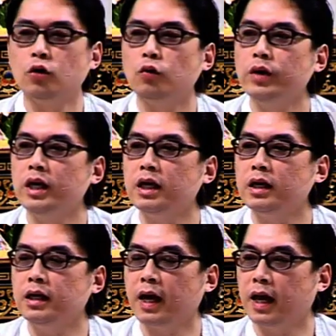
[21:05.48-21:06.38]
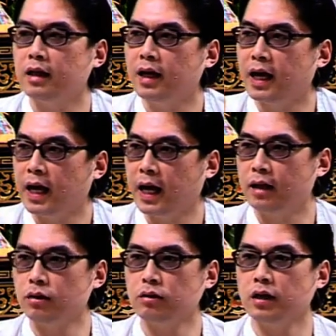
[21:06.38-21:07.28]
we can
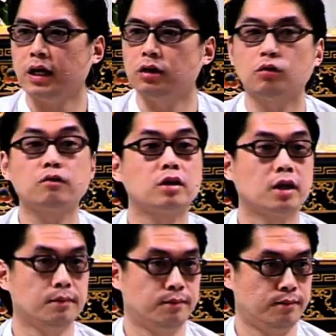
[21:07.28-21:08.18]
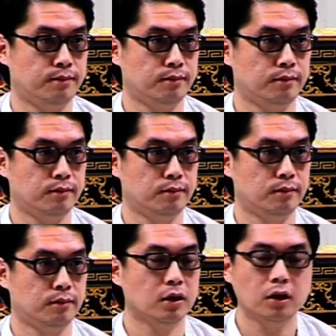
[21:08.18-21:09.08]
handle and overcome.
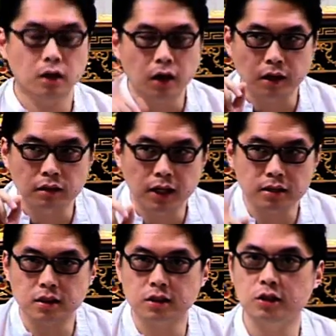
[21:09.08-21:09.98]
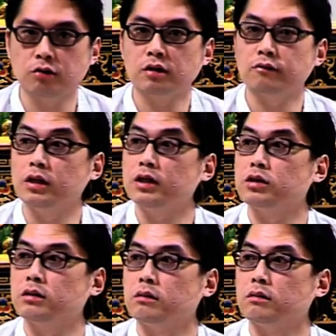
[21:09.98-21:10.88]
And that's the secret of
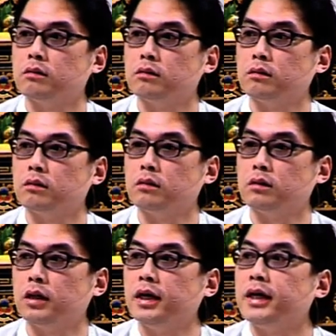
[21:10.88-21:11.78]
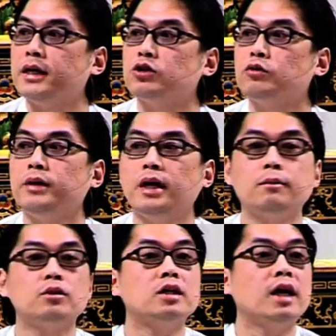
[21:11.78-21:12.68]
religion, is to be
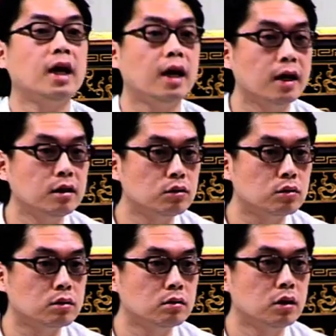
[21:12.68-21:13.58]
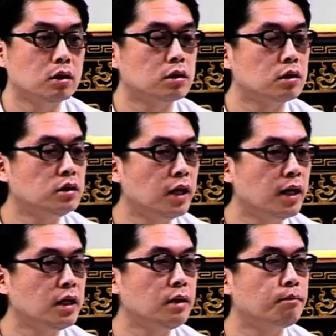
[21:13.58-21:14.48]
able to handle the
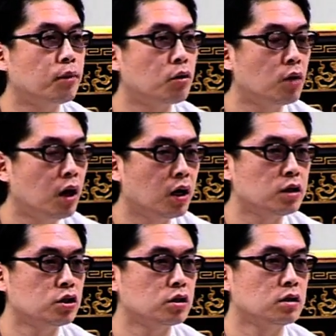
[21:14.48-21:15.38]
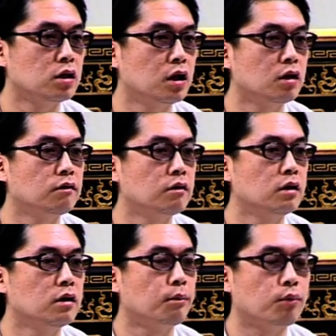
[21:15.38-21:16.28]
daily barrage of
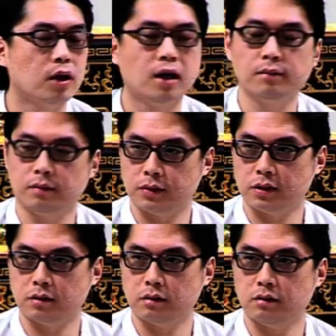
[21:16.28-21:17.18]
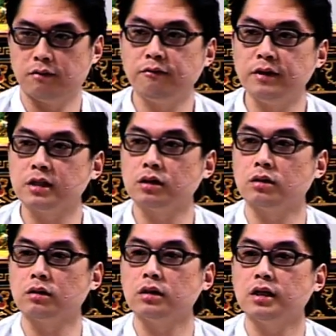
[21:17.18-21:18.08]
problems,
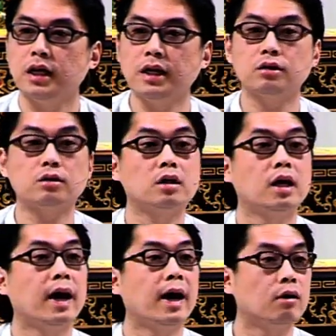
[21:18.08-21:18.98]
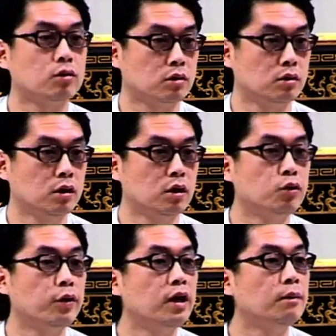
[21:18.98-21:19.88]
physical, inner, outer,
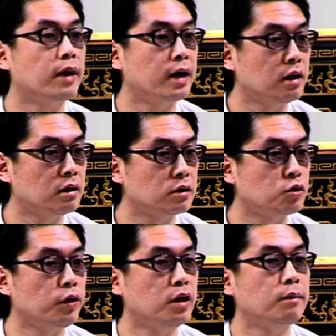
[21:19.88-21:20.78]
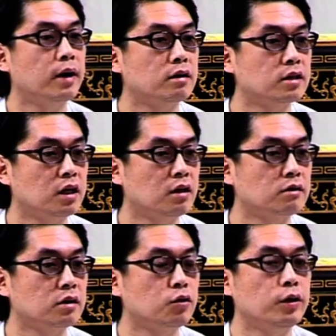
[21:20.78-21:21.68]
created by others, created by
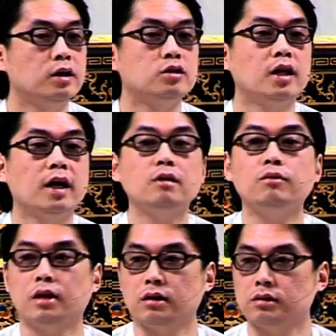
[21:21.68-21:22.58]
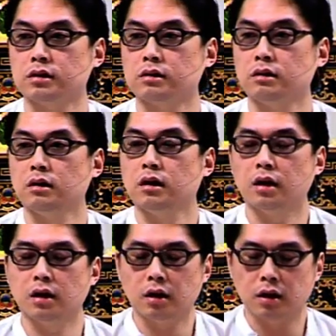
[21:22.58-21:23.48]
ourselves, created together with others,
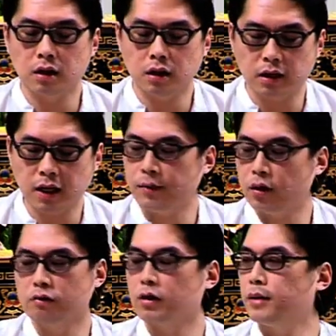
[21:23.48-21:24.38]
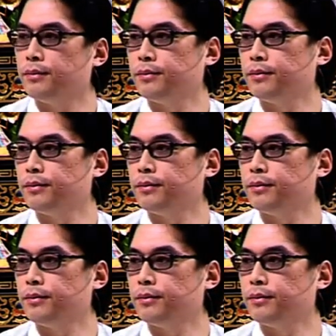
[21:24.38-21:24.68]
can be overcome.